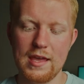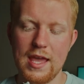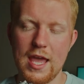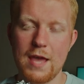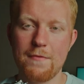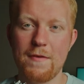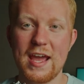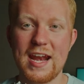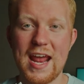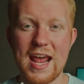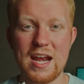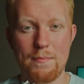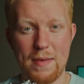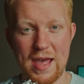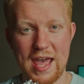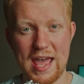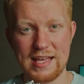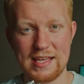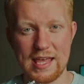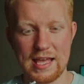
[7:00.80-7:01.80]
If I had had a
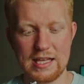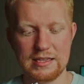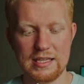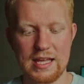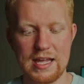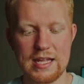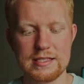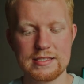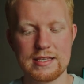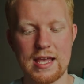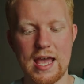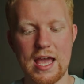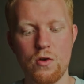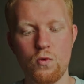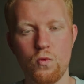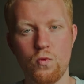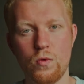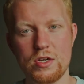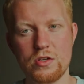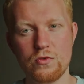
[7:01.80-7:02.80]
pancake lens, I
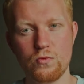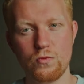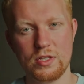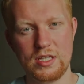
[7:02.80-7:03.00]
wouldn't